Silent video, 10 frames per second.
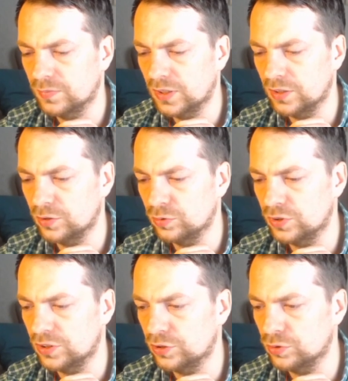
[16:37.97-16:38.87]
king to
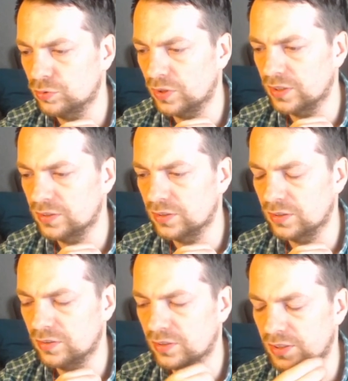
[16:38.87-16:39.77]
d2, and
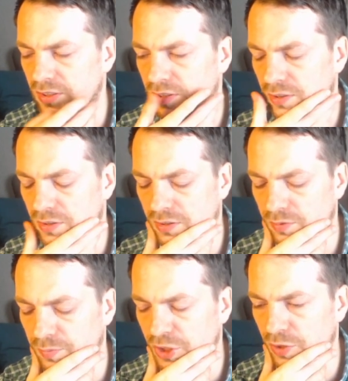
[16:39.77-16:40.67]
this
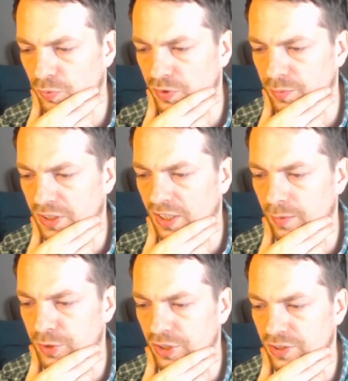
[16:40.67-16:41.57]
bishop will be
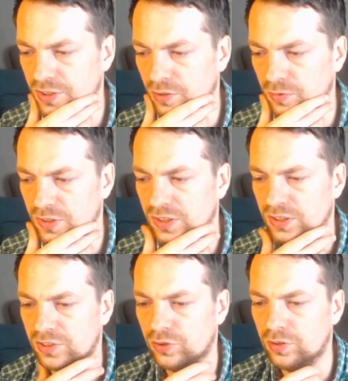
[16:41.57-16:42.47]
captured. So this
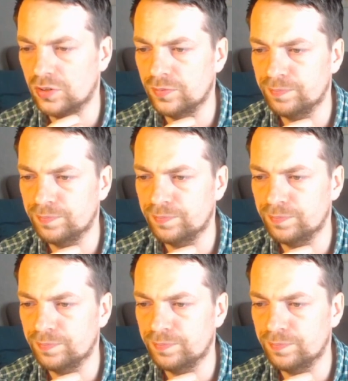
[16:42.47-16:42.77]
is wrong.